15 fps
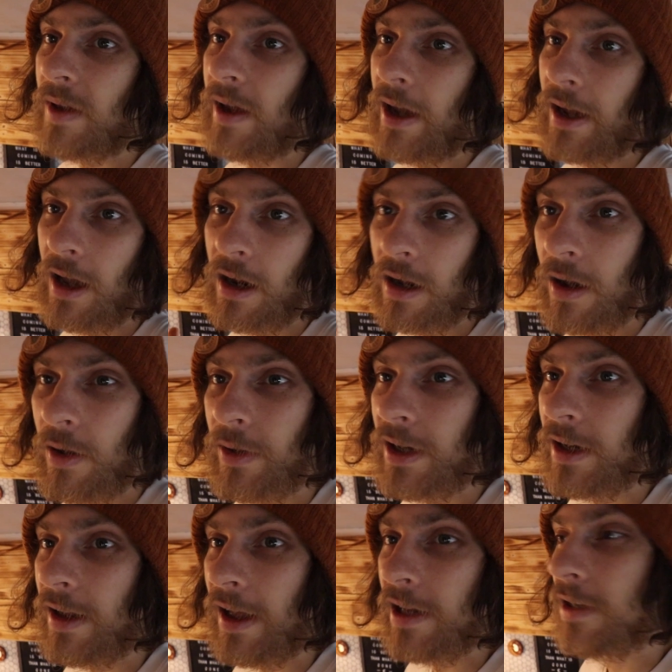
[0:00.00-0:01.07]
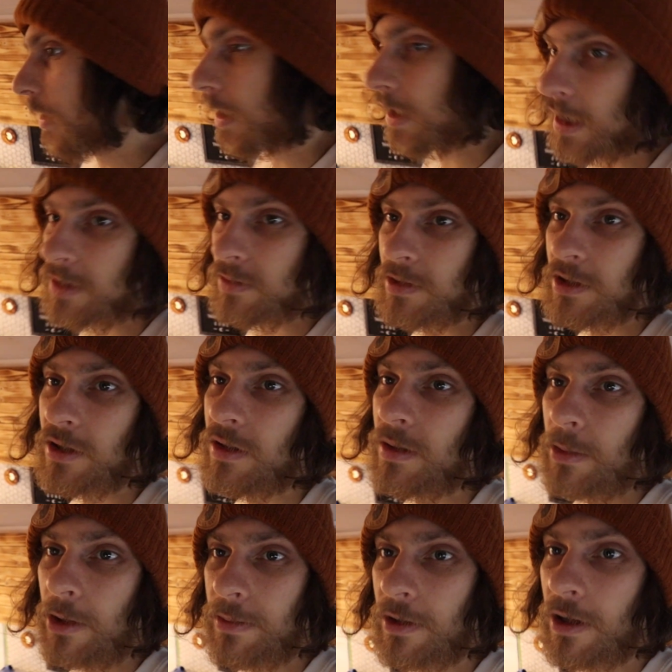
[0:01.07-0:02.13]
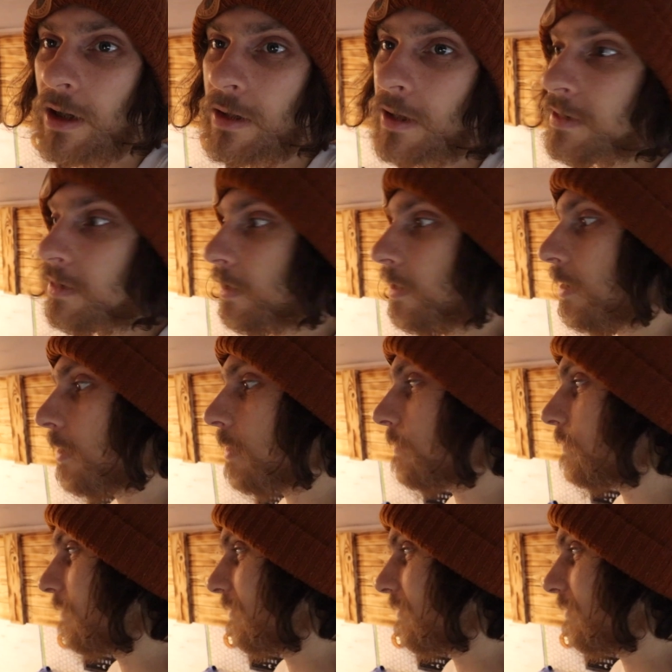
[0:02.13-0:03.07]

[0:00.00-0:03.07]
I gotta go in and edit. I guess we'll show you more progress later.